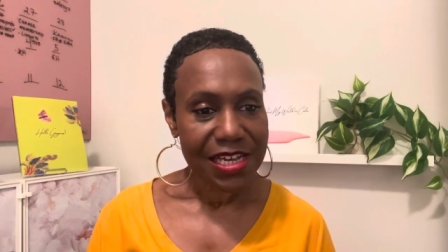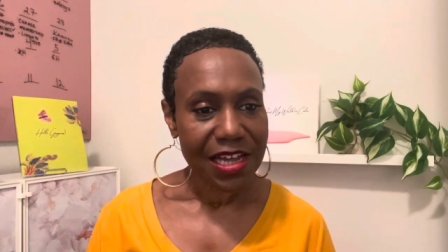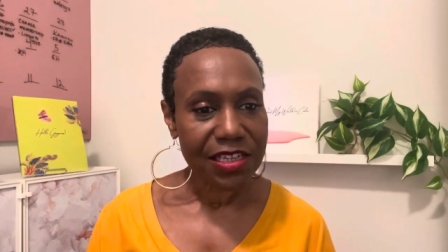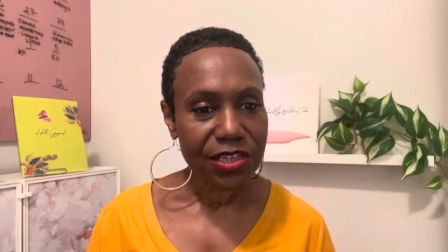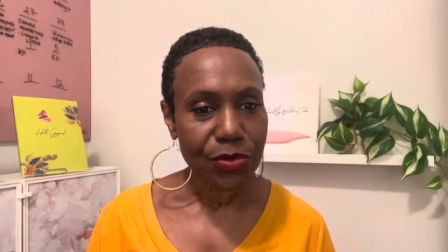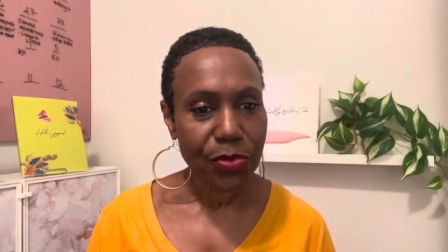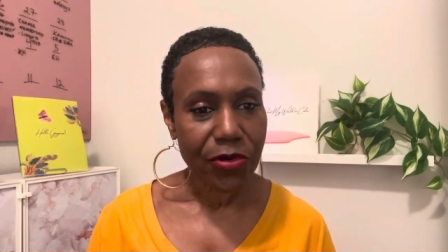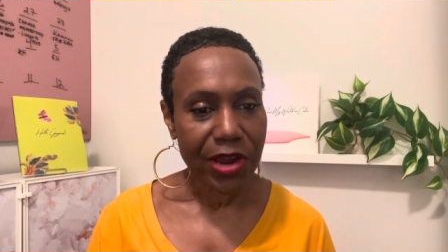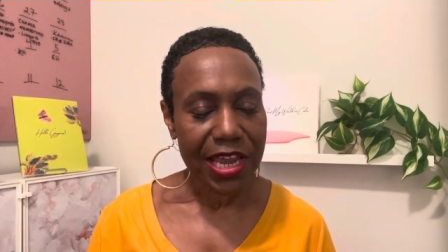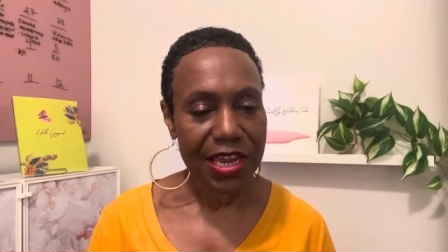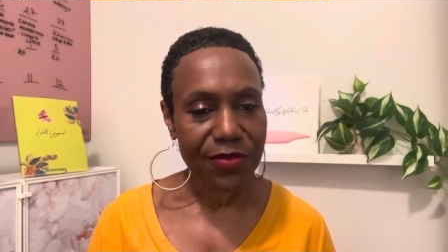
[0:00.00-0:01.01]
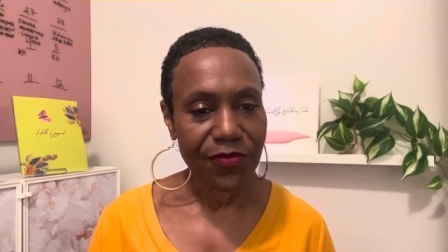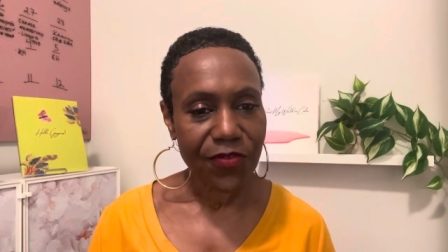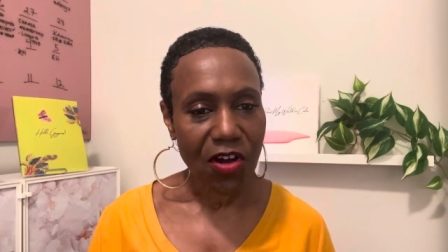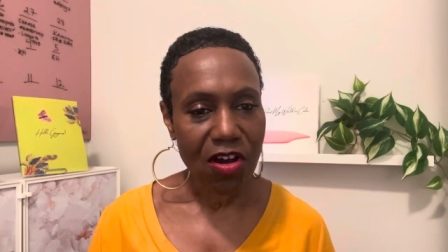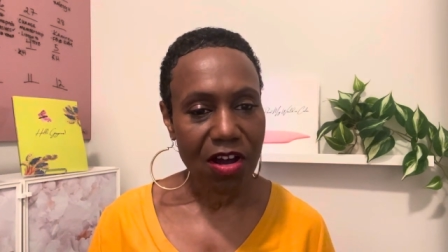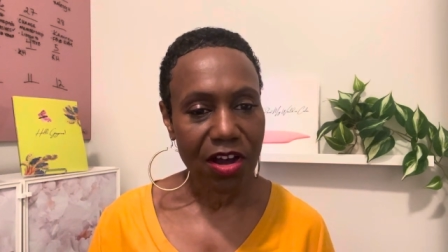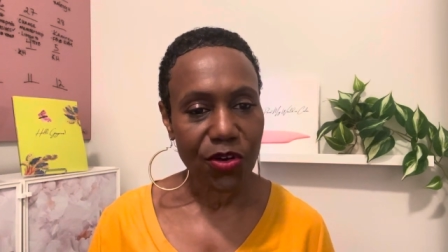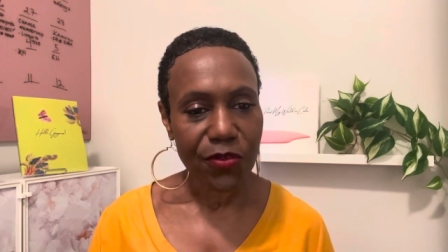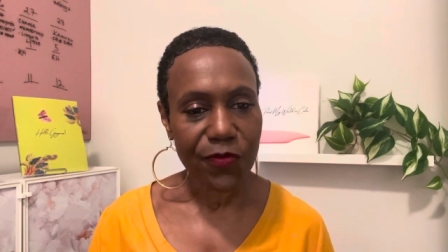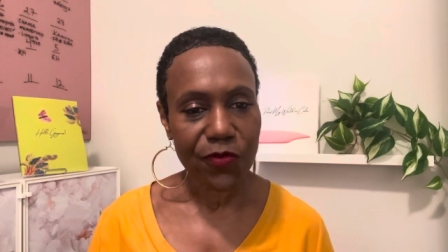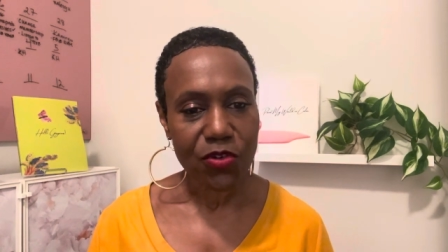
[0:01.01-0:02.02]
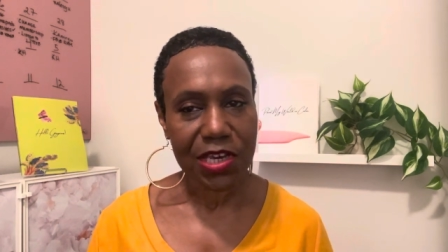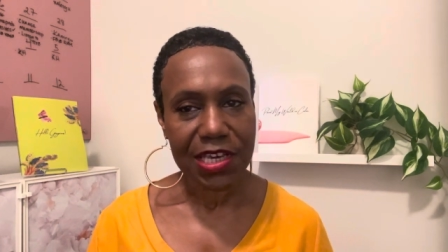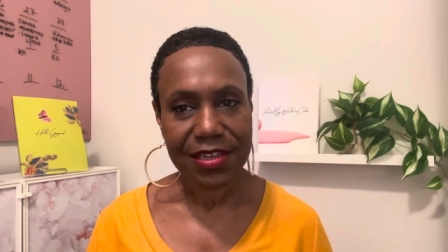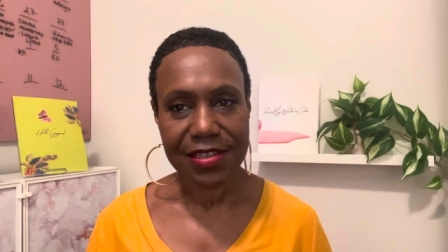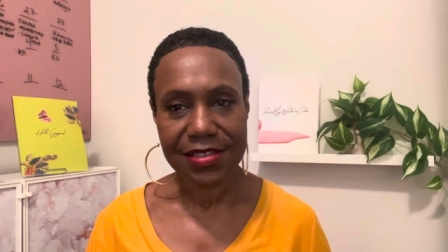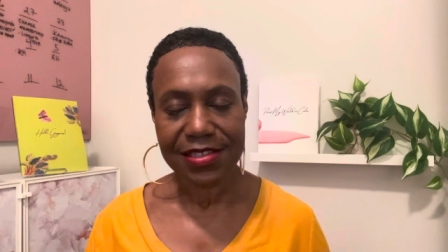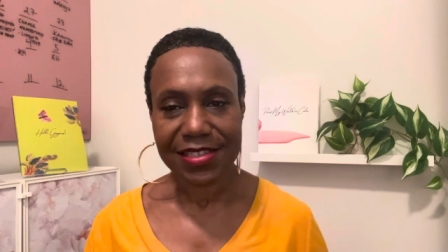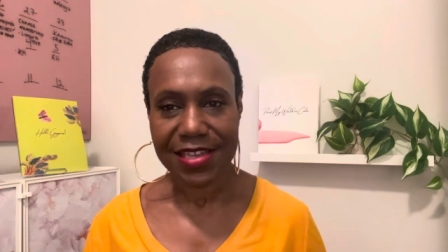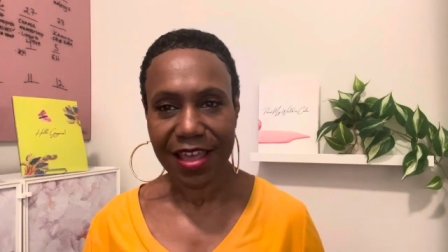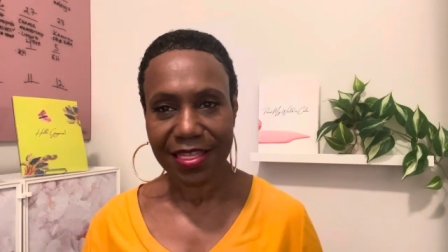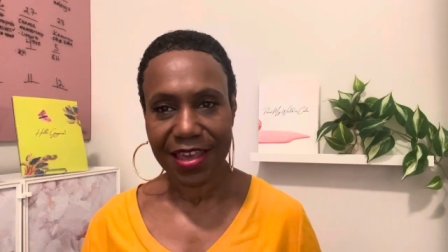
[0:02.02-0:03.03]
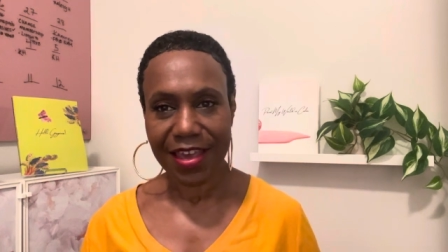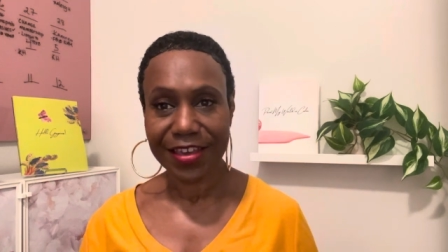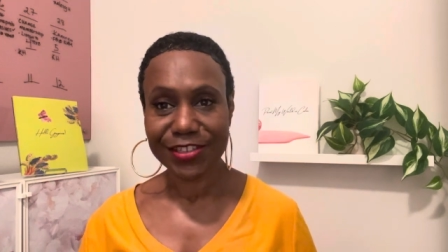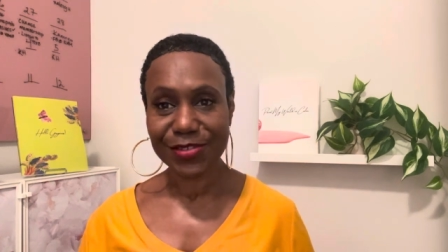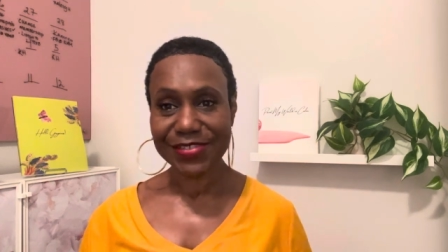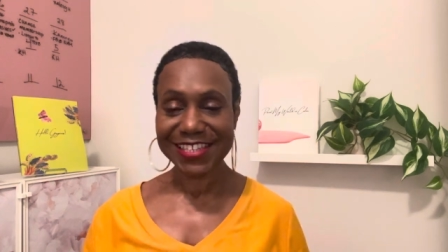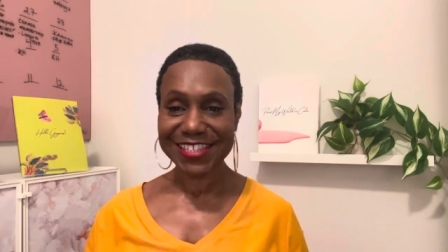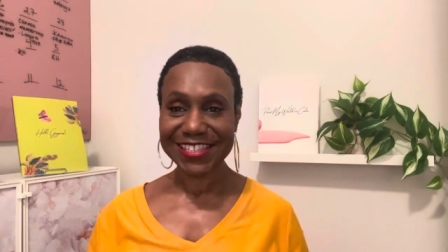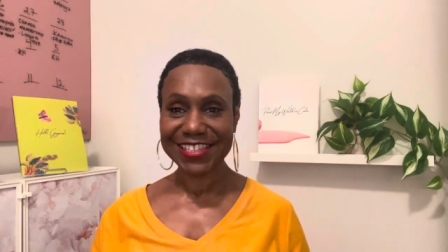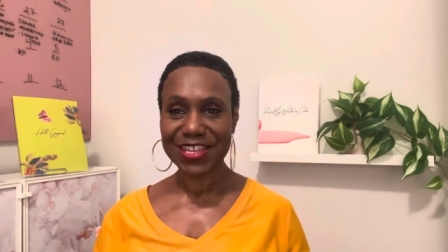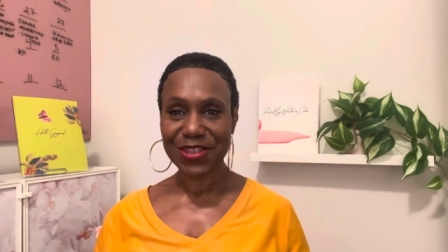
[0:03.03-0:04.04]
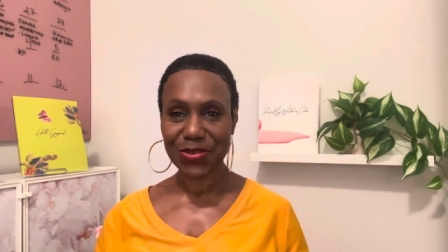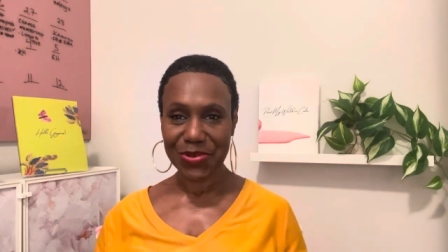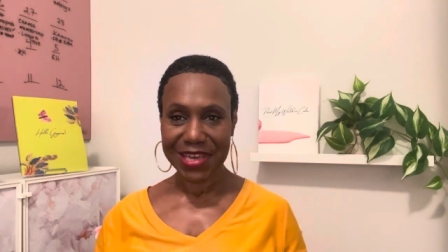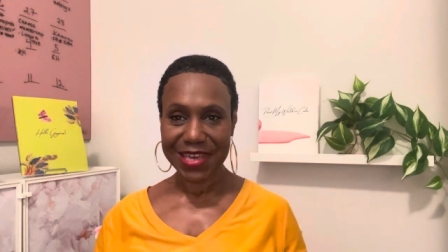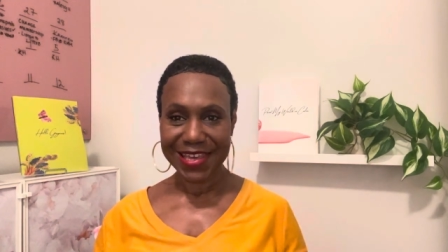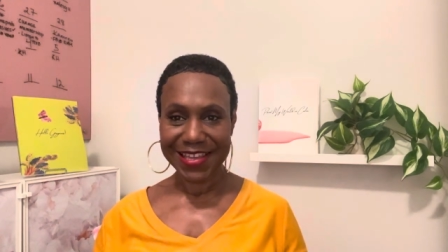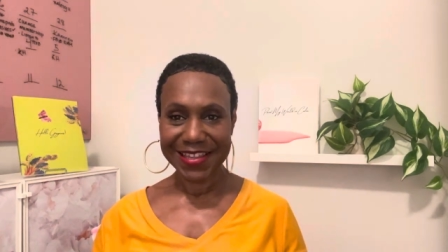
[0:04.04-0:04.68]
A little brain fog or freeze at the age of 63.